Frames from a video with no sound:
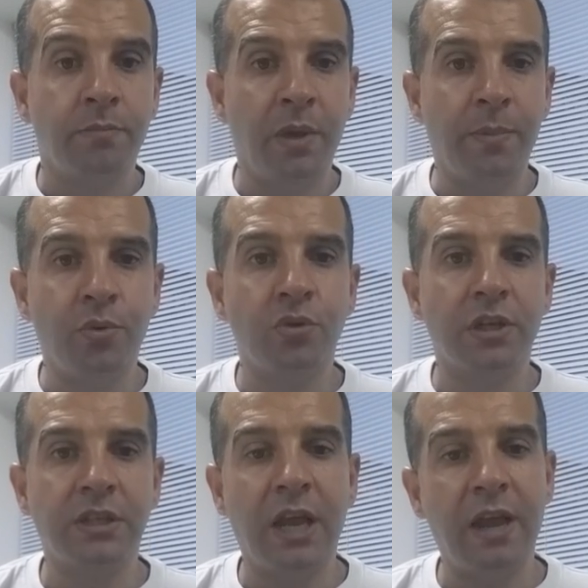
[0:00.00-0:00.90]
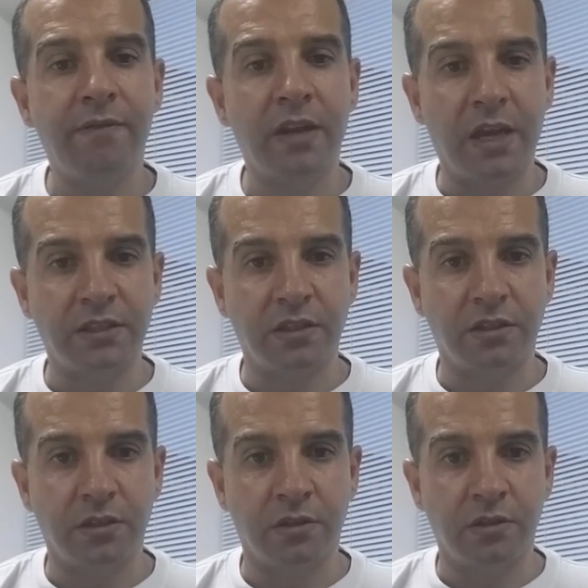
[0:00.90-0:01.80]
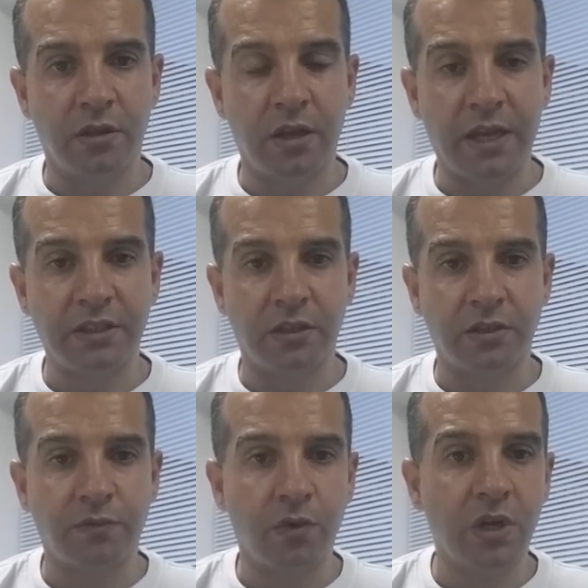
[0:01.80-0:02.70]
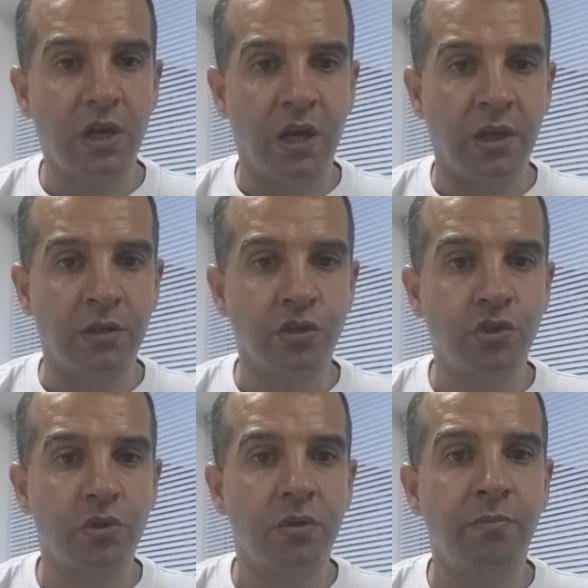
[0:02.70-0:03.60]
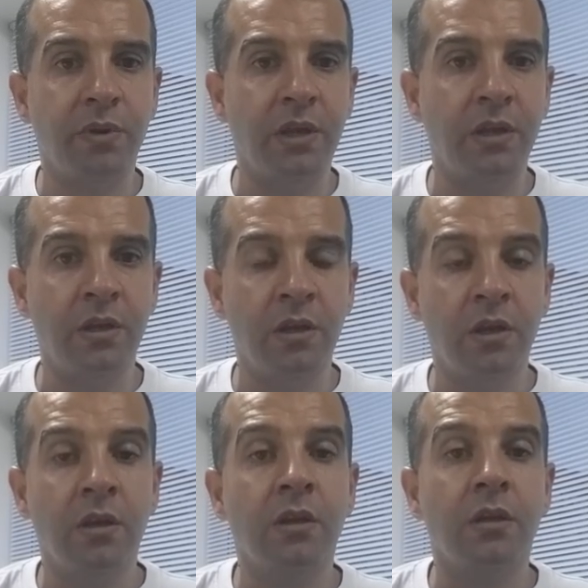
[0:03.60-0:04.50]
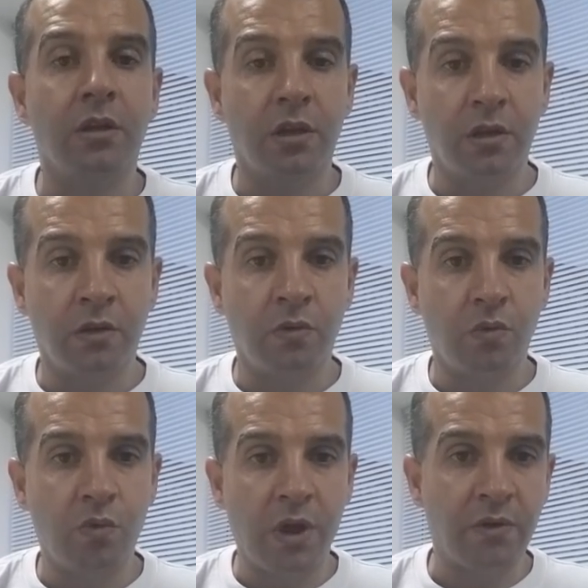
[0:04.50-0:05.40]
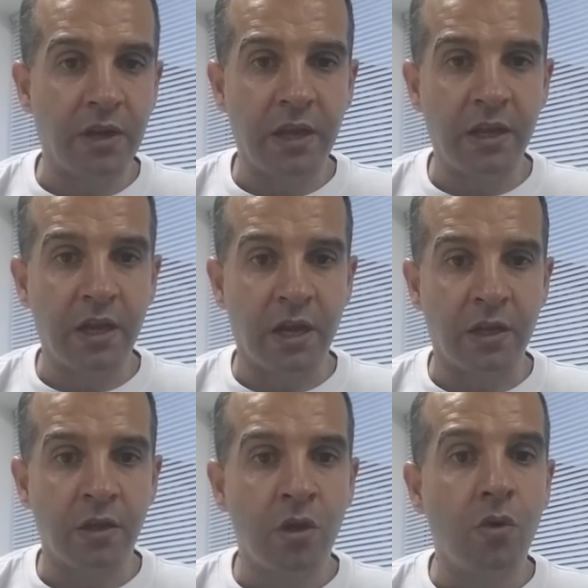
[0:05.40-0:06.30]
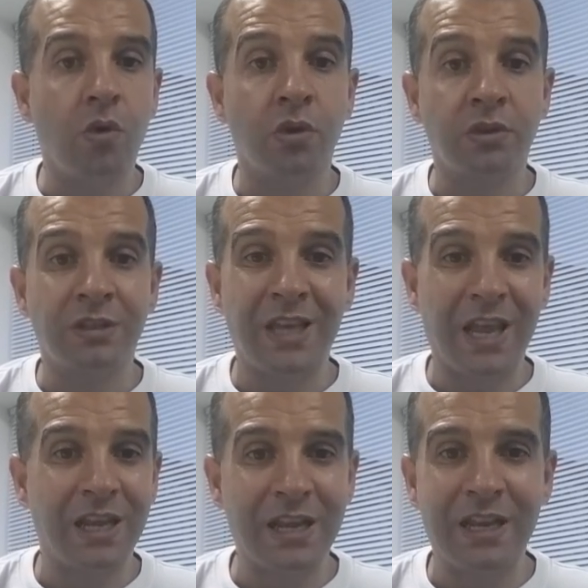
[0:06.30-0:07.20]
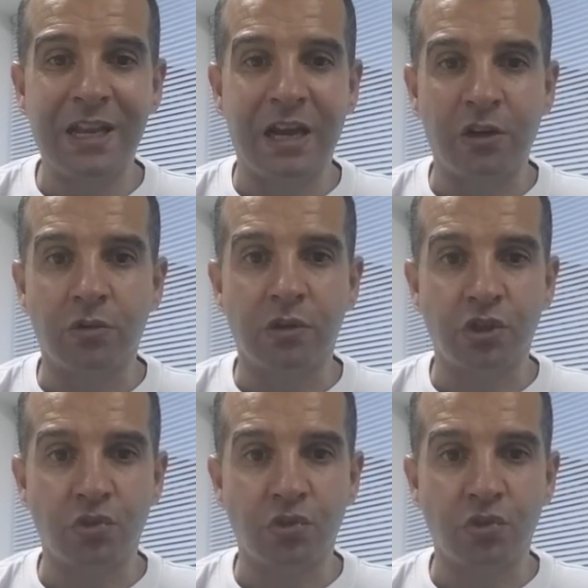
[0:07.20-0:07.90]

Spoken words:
people doesn't have license for gun shouldn't be, you know, wearing any gun or taking any gun on the